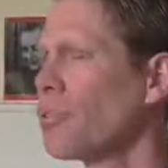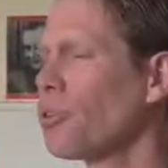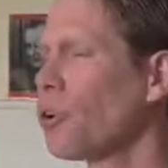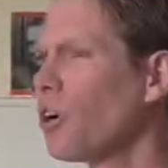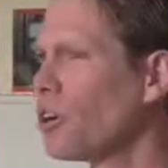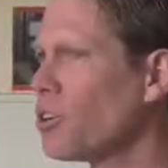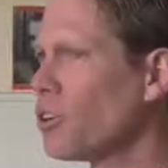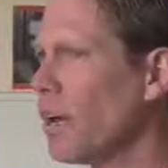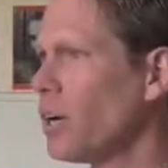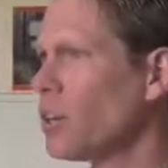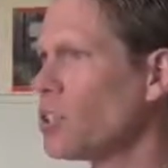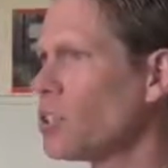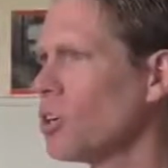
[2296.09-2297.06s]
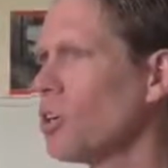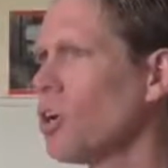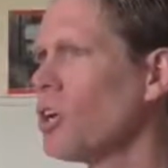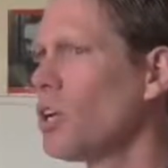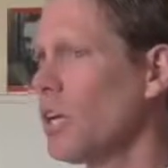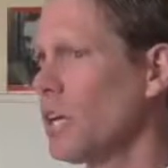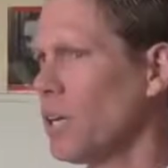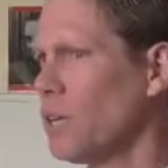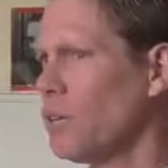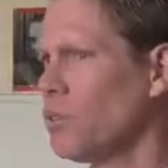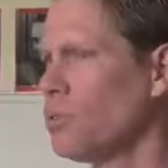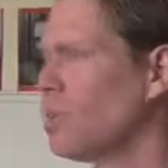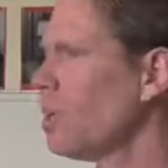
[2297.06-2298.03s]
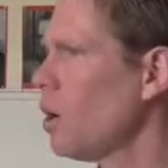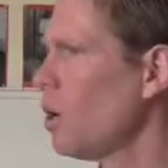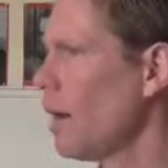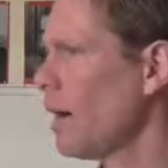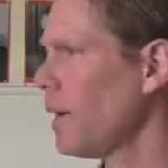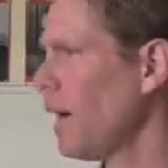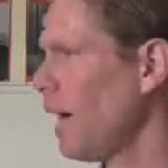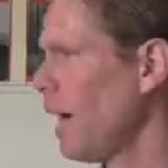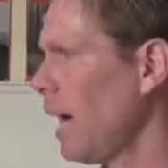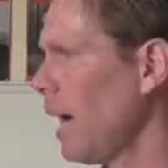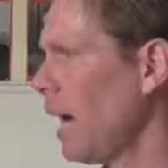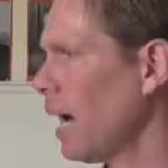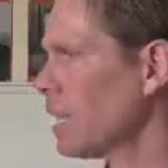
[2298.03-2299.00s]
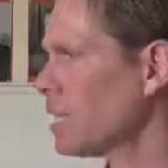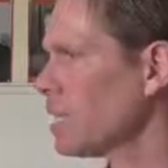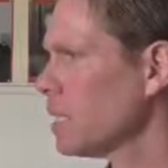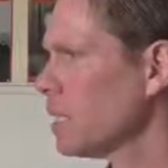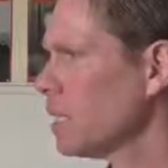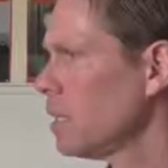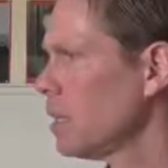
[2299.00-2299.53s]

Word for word: Third graders are looking at you to know how to act.